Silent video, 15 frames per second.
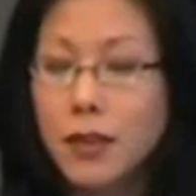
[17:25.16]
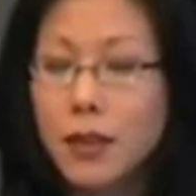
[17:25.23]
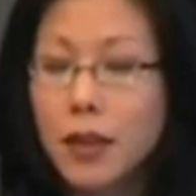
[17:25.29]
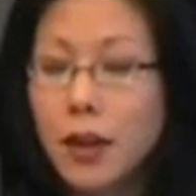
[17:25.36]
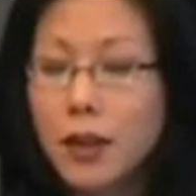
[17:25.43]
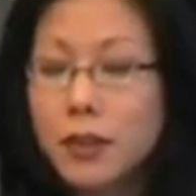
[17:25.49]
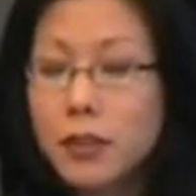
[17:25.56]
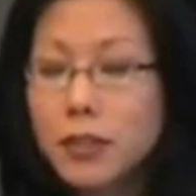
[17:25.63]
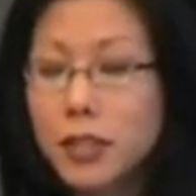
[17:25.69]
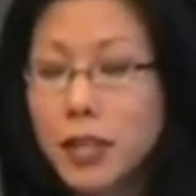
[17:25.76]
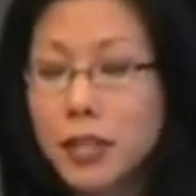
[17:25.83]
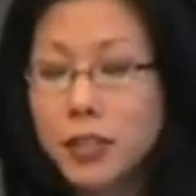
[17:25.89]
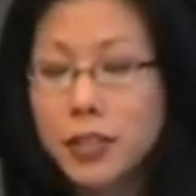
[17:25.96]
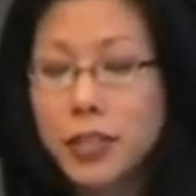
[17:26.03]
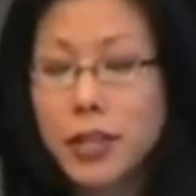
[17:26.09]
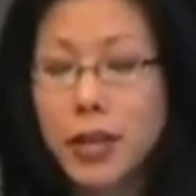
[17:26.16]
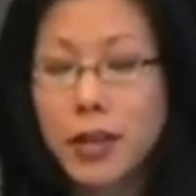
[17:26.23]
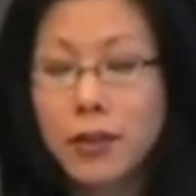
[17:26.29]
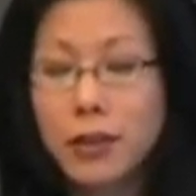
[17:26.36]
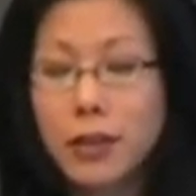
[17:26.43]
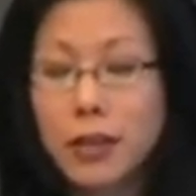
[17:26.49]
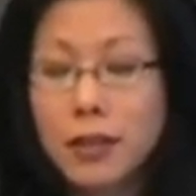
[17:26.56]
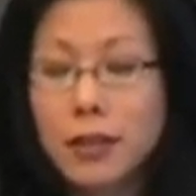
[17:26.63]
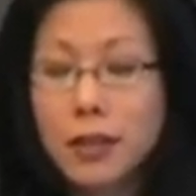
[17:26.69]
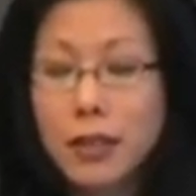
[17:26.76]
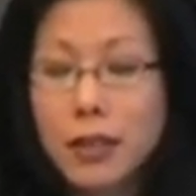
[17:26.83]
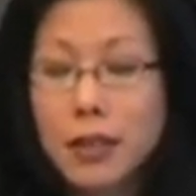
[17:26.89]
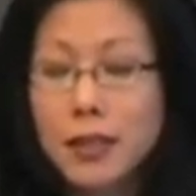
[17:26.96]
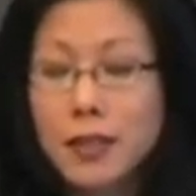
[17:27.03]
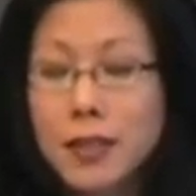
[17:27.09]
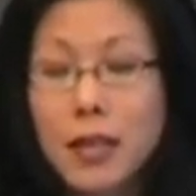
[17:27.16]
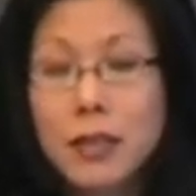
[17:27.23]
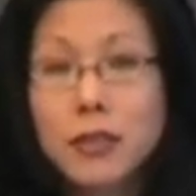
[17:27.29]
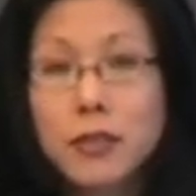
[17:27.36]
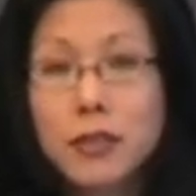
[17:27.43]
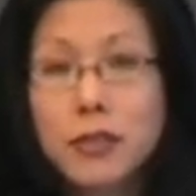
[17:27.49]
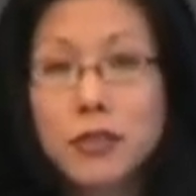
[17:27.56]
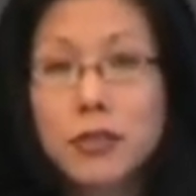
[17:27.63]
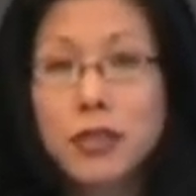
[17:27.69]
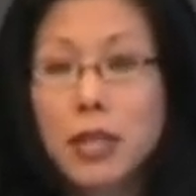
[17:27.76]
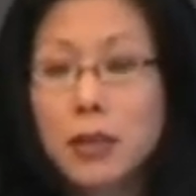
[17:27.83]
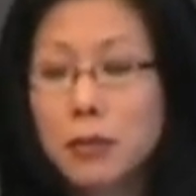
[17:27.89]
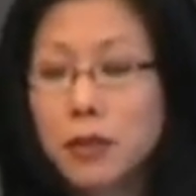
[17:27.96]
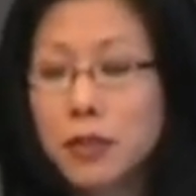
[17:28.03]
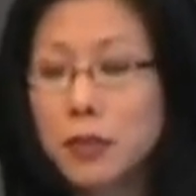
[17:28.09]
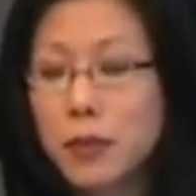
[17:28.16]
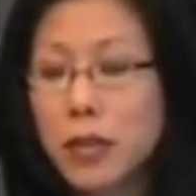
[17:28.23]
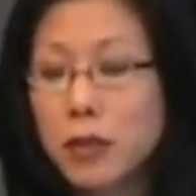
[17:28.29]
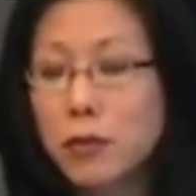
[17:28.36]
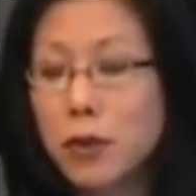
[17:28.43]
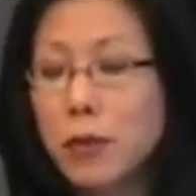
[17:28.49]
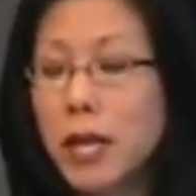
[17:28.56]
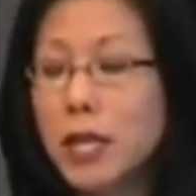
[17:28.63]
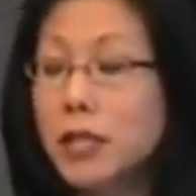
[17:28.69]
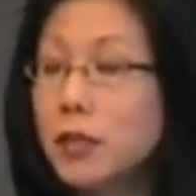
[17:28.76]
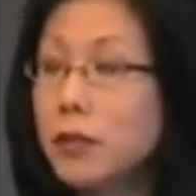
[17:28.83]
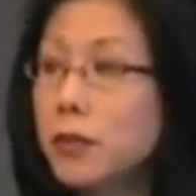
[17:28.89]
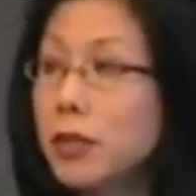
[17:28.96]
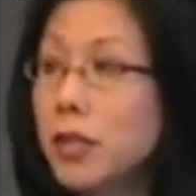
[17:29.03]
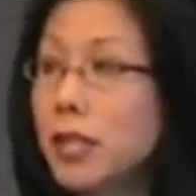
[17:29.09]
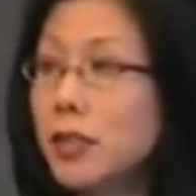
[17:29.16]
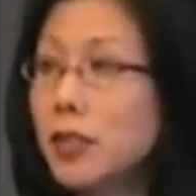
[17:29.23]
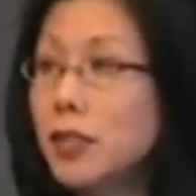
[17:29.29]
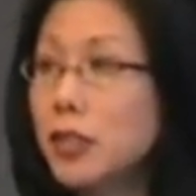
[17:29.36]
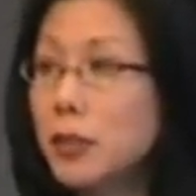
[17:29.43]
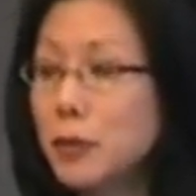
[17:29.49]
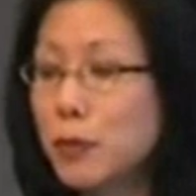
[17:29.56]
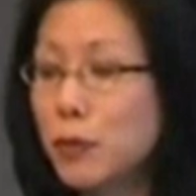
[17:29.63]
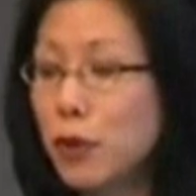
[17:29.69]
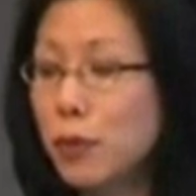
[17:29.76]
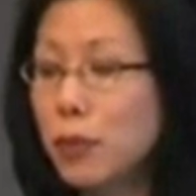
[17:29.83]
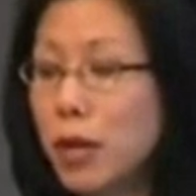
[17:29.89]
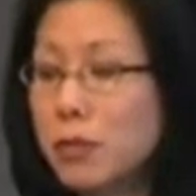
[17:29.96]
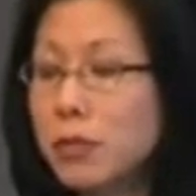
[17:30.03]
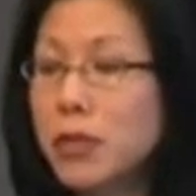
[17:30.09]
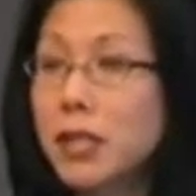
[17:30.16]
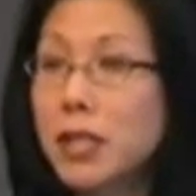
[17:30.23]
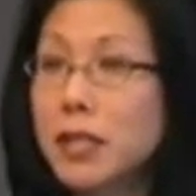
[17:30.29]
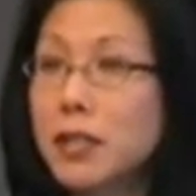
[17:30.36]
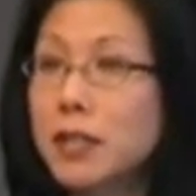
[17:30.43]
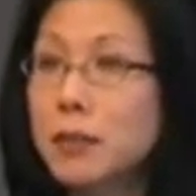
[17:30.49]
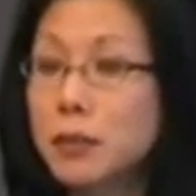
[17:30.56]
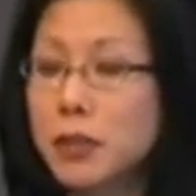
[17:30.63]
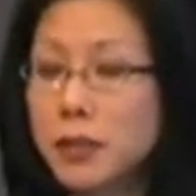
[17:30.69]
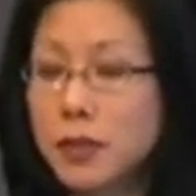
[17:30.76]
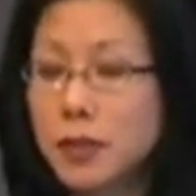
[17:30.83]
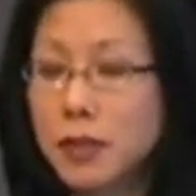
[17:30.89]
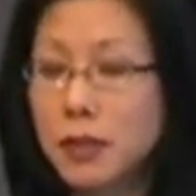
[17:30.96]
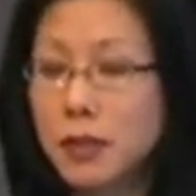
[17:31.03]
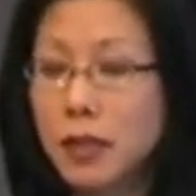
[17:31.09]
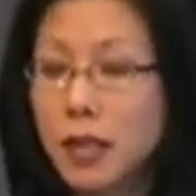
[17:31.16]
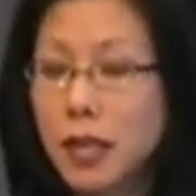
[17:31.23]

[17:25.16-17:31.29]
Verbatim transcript: The other touchy area is how social networks make romantic relationships more public and explicit.